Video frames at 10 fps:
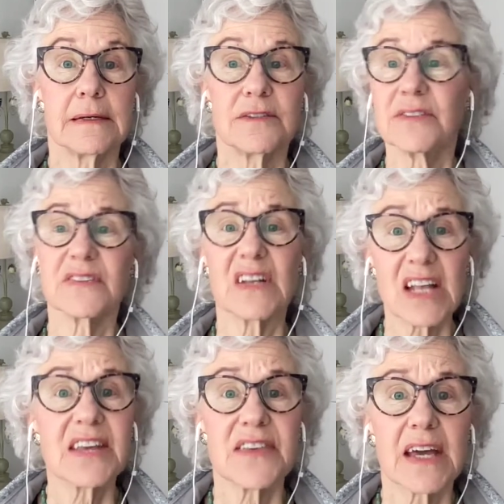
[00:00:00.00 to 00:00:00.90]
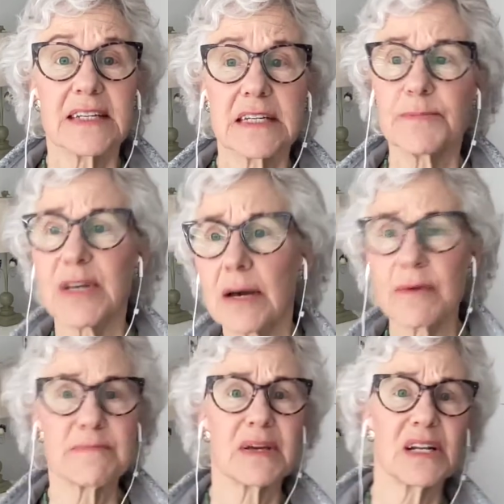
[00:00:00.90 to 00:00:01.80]
She says, I like the idea of
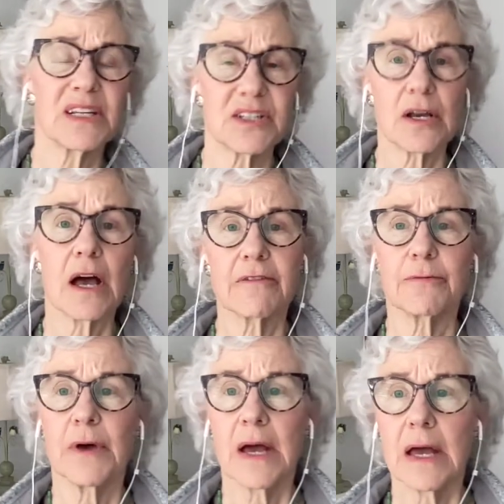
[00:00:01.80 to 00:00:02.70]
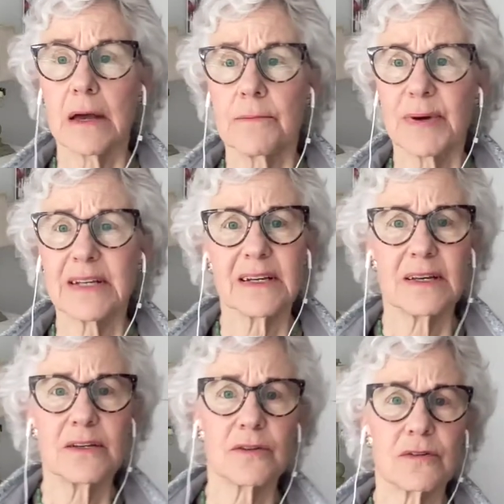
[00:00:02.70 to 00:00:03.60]
becoming mentally tough, but
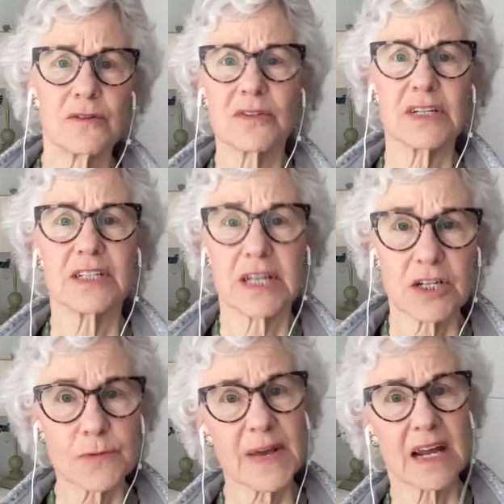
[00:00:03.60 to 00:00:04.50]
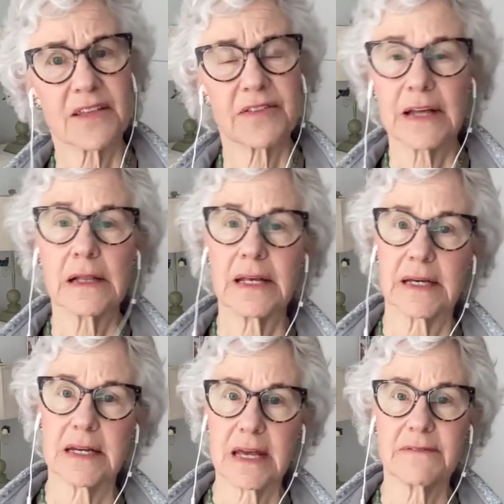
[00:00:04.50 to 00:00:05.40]
you're going to teach me how to think like
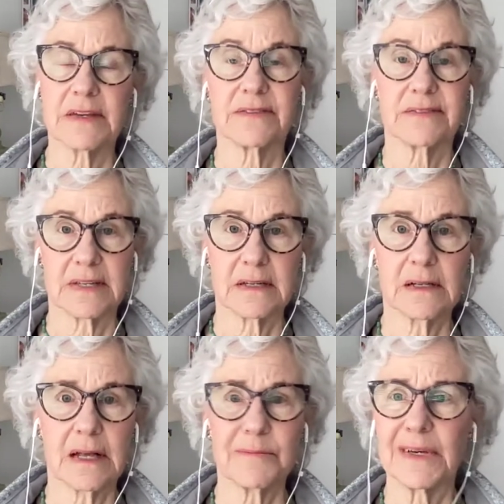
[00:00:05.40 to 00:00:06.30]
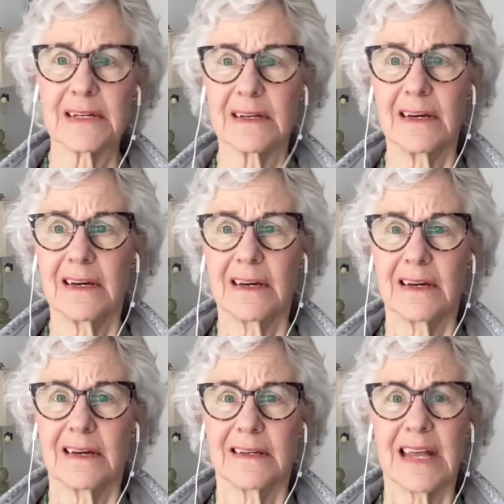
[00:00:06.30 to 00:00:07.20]
a Navy SEAL? I mean,
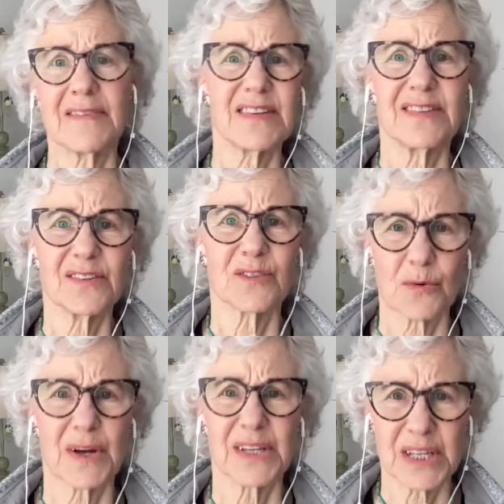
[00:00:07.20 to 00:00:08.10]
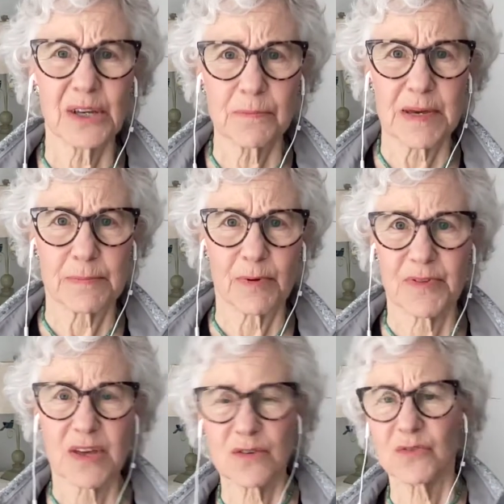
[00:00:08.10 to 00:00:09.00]
Navy SEALs go out and kill people.
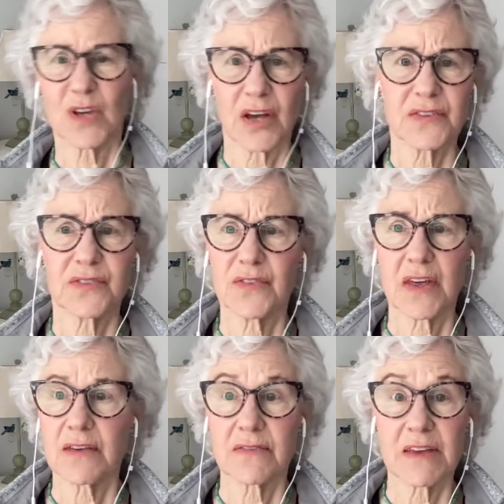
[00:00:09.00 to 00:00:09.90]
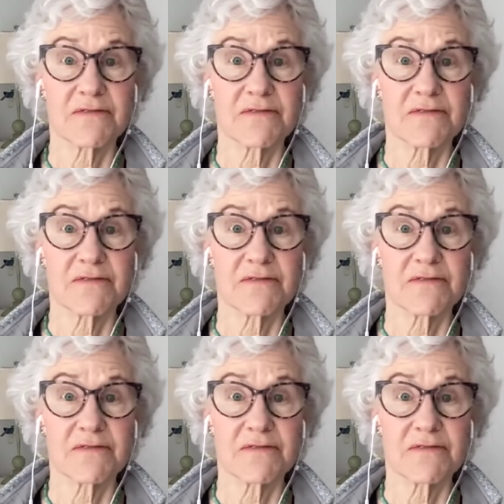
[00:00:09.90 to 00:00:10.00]
They use guns. They